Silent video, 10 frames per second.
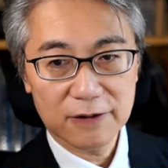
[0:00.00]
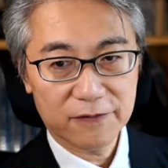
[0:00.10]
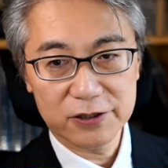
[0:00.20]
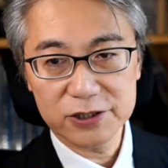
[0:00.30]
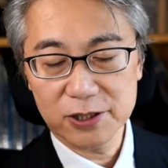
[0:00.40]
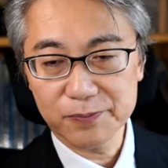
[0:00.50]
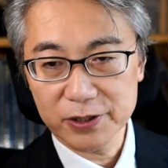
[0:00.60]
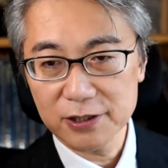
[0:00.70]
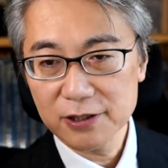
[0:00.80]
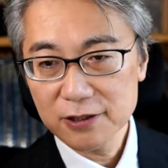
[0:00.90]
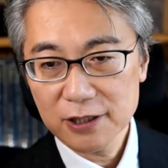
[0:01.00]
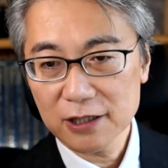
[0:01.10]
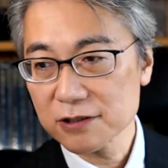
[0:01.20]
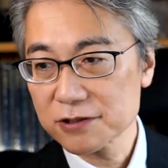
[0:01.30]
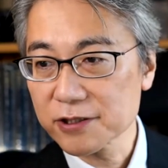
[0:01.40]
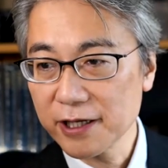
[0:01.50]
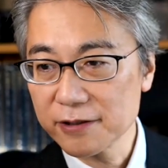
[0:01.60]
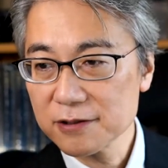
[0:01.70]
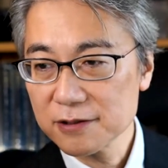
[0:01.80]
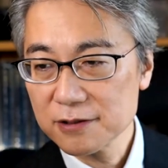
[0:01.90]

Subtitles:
very simply at the scale.